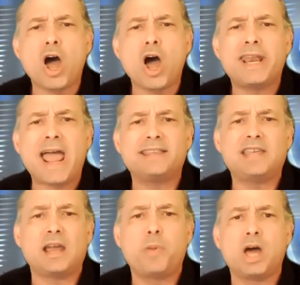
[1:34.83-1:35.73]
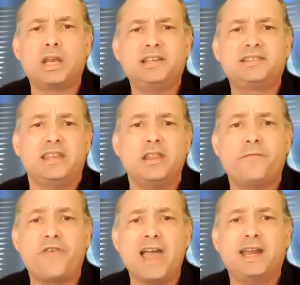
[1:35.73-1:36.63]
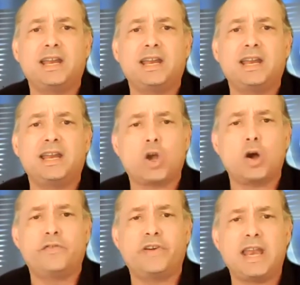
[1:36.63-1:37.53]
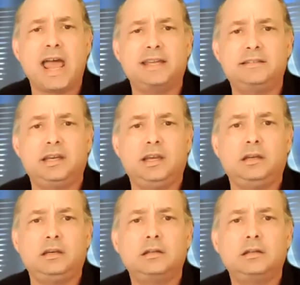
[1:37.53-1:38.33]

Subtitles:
antibodies in the fight against COVID-19.